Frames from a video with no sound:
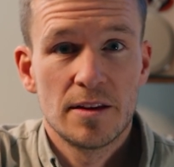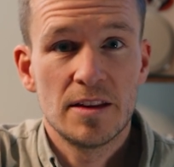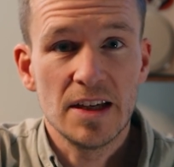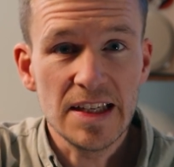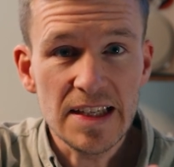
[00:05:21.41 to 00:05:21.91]

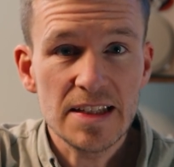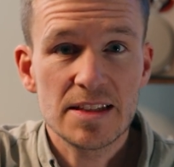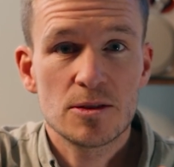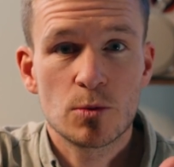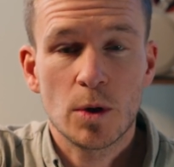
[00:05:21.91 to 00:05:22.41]
The
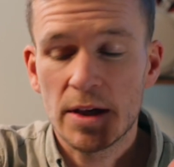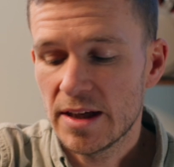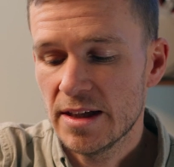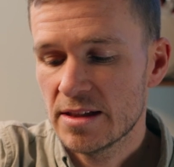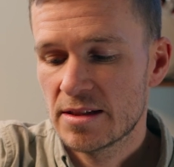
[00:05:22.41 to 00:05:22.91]
easiest one
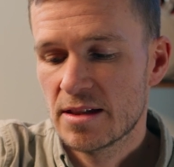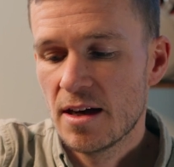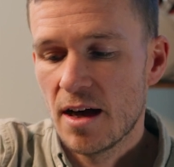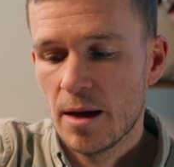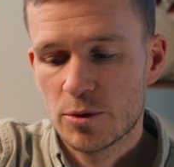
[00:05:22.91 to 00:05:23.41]
is
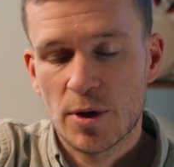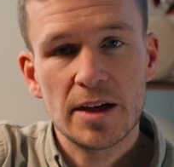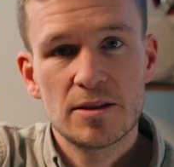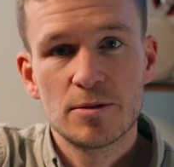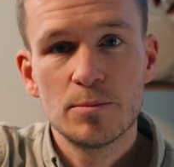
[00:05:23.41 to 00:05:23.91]
I'm
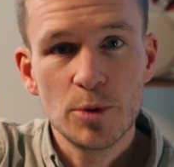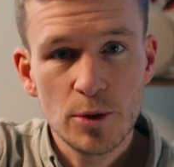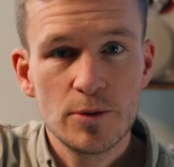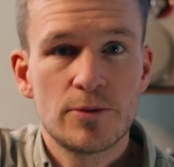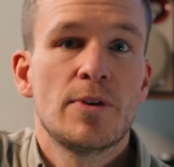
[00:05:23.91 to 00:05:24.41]
trying to
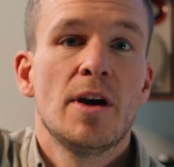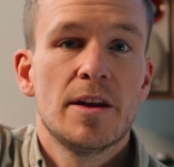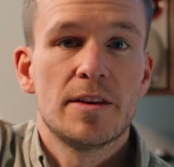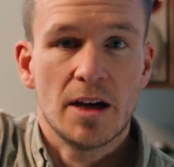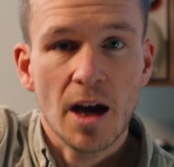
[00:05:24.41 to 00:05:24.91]
move
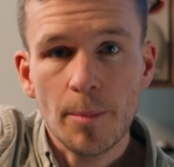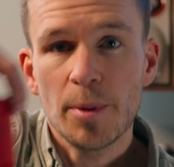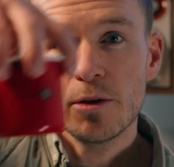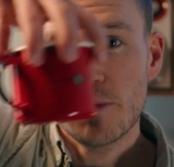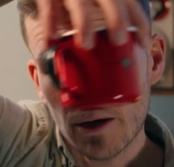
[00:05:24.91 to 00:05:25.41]
the
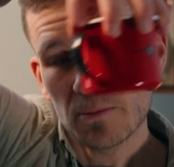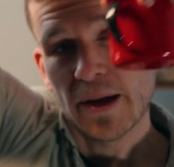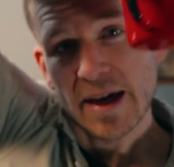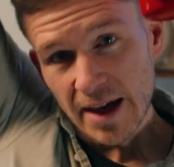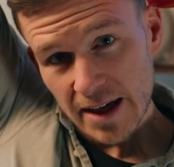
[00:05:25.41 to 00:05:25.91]
cup around
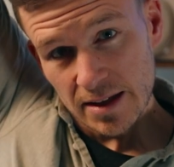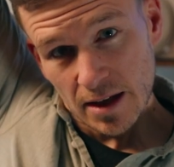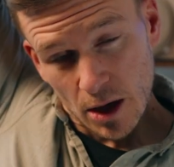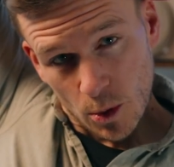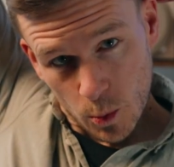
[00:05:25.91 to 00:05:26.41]
my head
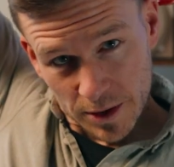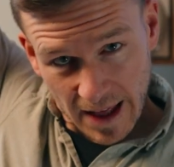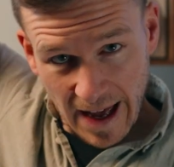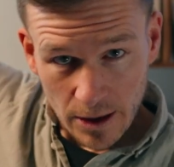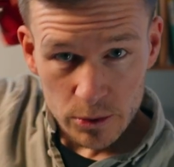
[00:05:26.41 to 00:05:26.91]

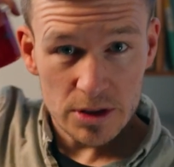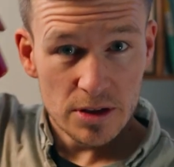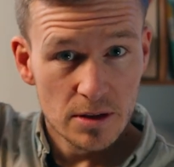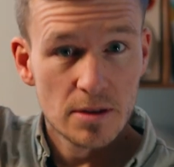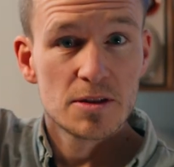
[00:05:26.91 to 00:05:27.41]

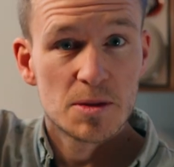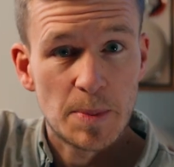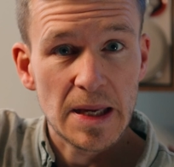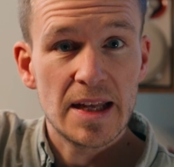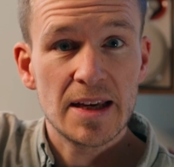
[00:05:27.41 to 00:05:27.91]
without
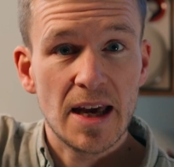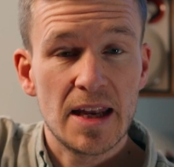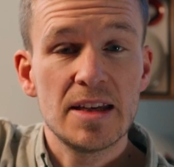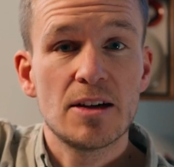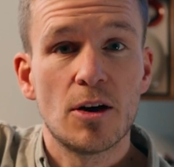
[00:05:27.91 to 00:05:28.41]
spilling
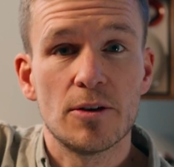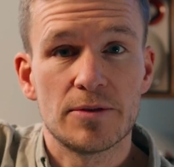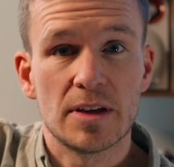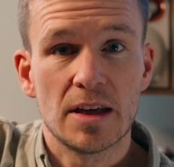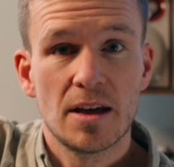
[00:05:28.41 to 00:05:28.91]
any
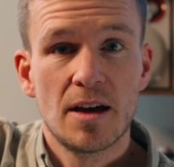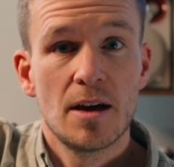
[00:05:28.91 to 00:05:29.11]
coffee.